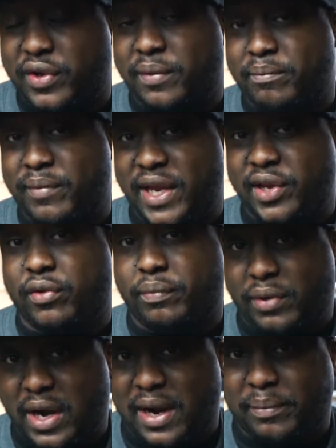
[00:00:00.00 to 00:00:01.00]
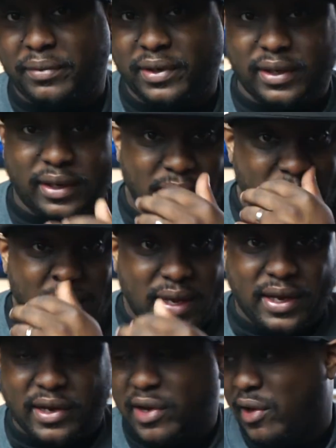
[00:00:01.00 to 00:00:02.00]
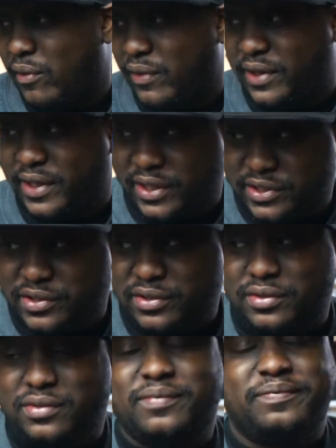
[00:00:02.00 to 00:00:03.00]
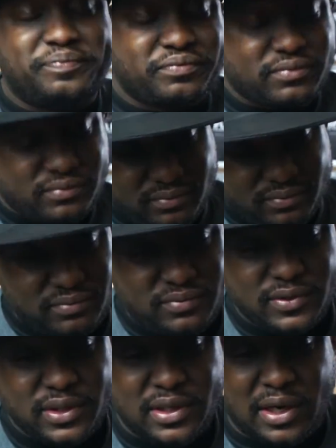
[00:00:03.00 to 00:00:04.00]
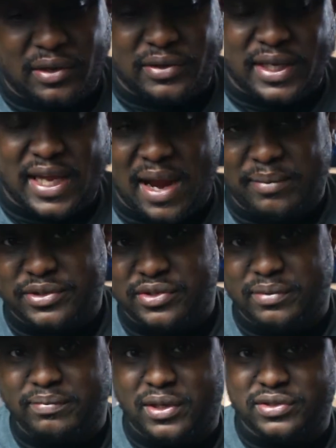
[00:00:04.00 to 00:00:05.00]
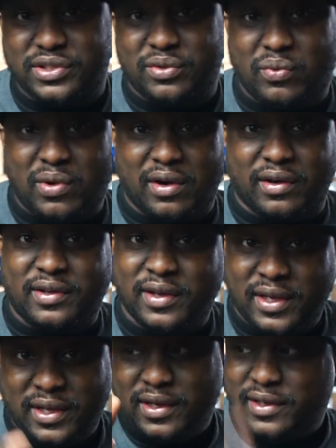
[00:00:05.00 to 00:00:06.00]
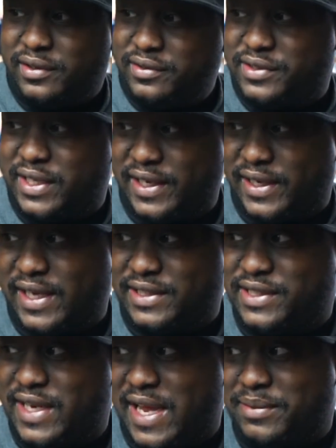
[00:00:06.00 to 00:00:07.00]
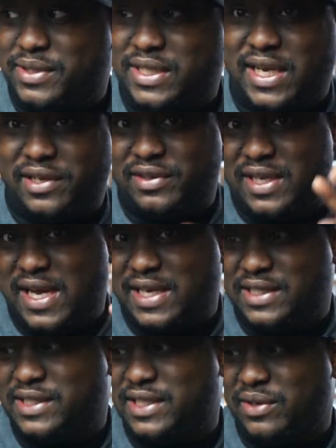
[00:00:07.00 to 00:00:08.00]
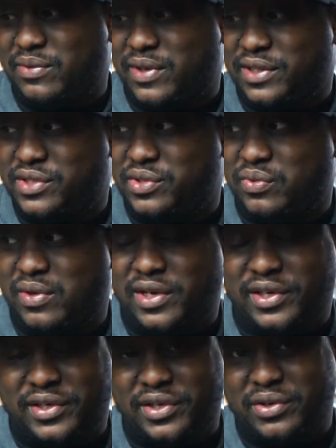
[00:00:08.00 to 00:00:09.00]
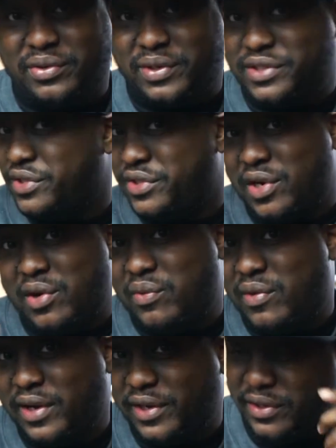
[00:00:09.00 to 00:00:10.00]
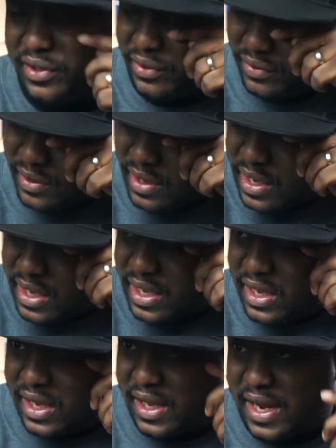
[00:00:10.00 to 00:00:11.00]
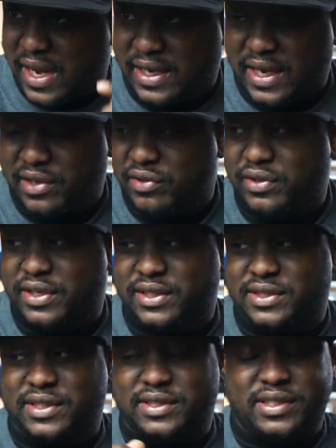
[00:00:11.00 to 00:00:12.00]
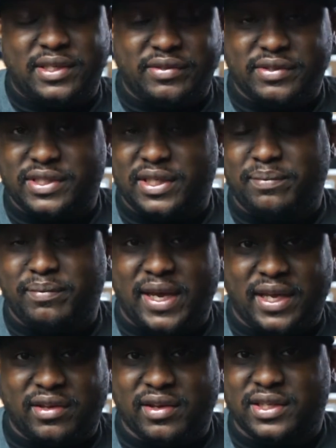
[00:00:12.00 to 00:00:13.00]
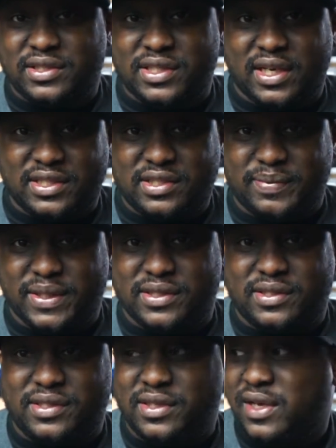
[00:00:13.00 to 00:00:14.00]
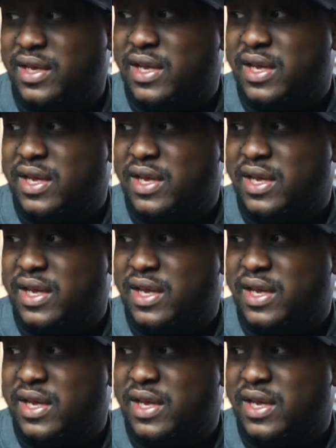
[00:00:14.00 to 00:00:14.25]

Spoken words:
can meter properly. With digital, the camera's doing most of the work. You take that snapshot, you kind of see what you want to do, what you don't want to do, and then you just continuously make your adjustments.